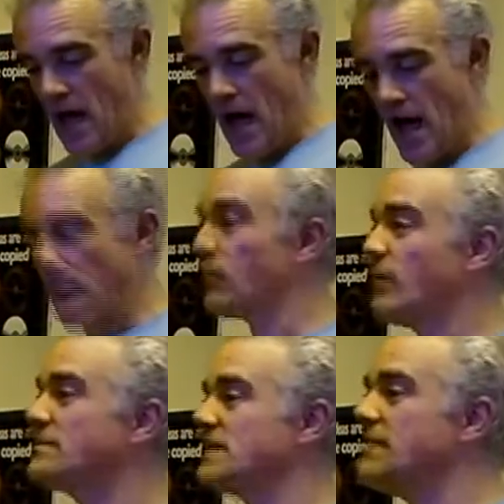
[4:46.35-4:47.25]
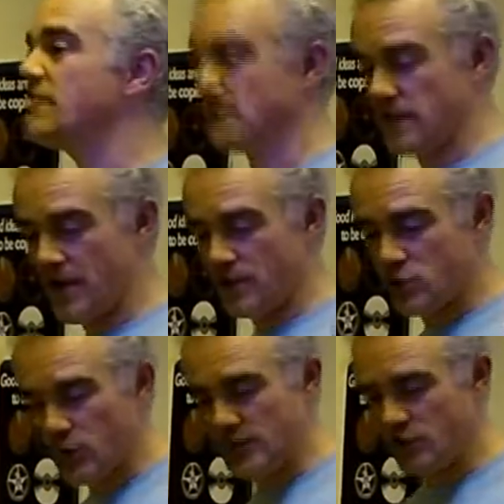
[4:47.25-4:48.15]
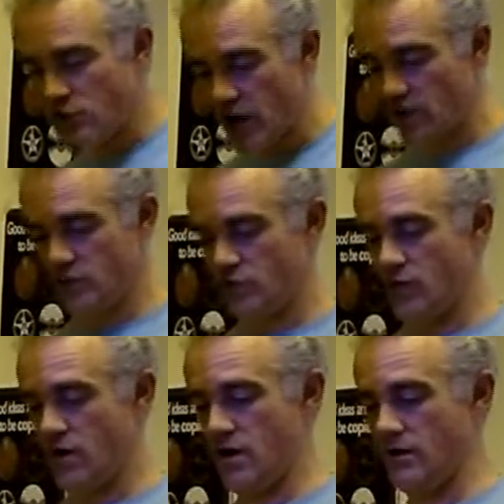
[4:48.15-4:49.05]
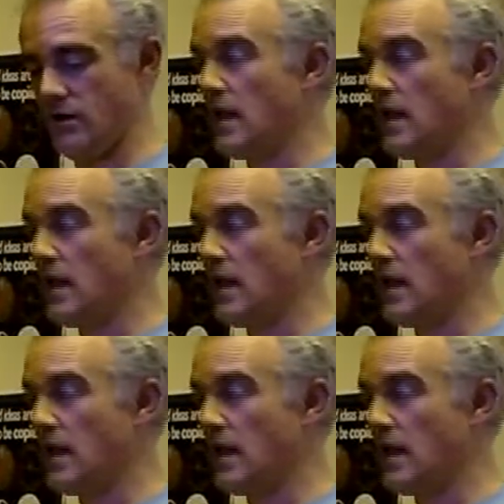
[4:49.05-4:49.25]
Um, we've seen things like the Twitter joke trial.